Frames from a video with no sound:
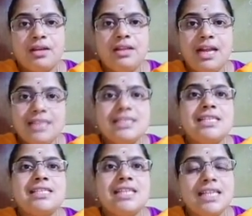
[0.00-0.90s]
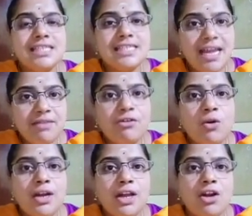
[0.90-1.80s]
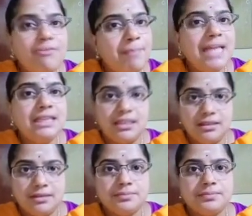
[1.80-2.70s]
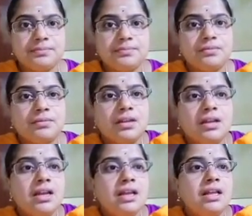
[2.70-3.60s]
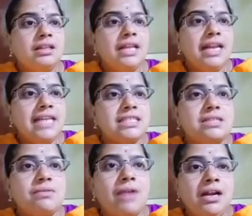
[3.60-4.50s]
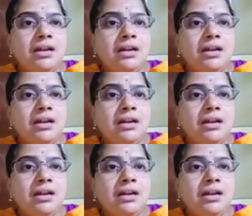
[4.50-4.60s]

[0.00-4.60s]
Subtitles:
That is, it is in the same folder of Python. The next one,